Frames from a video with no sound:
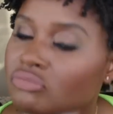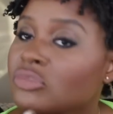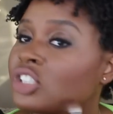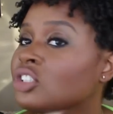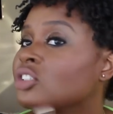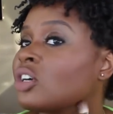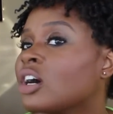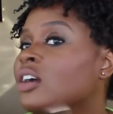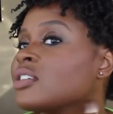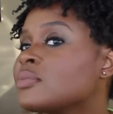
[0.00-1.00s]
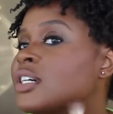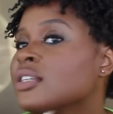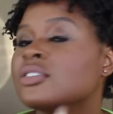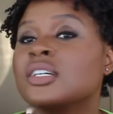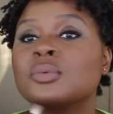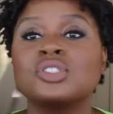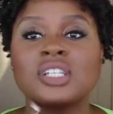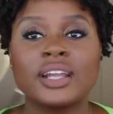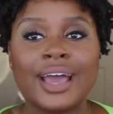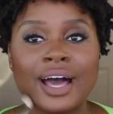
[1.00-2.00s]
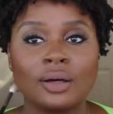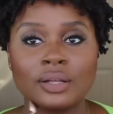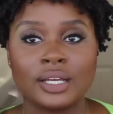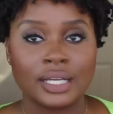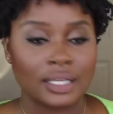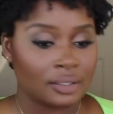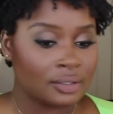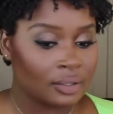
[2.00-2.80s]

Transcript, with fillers: She just carves my little double chin out, honey,